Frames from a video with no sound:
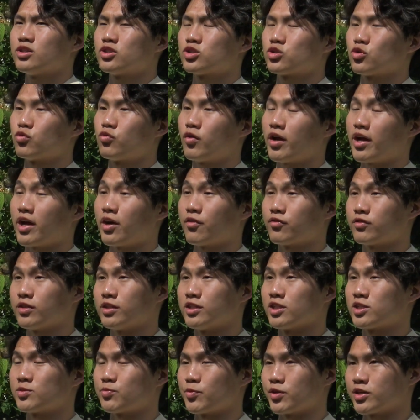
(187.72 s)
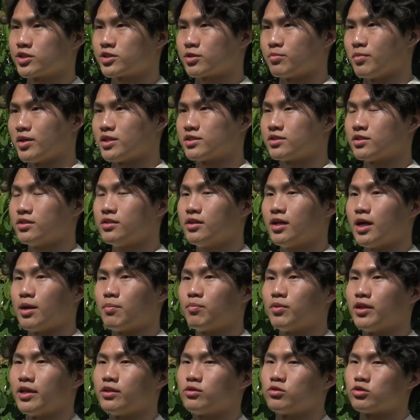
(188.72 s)
So right after the spring semester, I
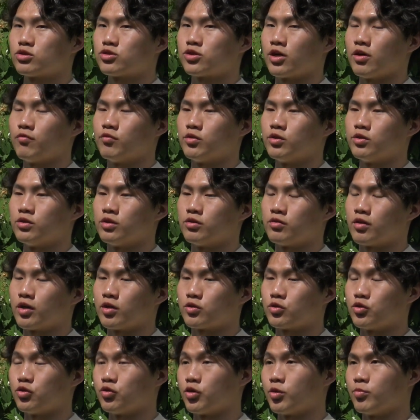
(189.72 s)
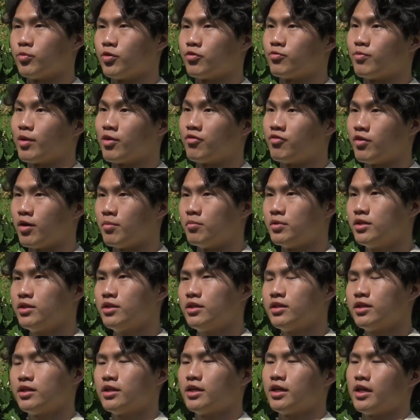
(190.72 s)
plan to travel around Europe with my
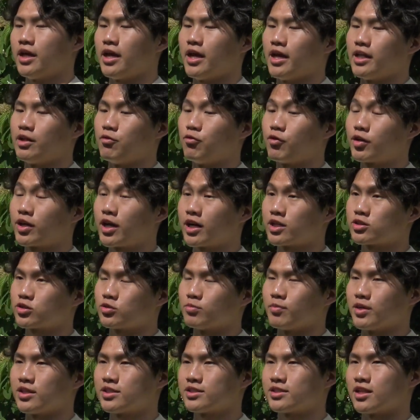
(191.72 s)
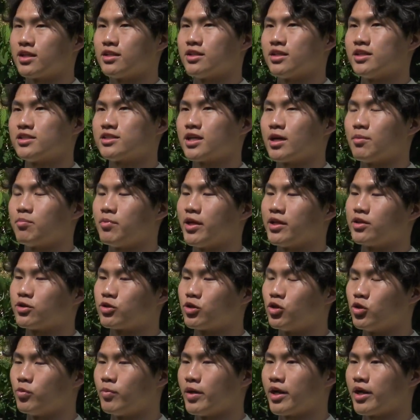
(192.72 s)
family. And in regards to my studies, I plan to go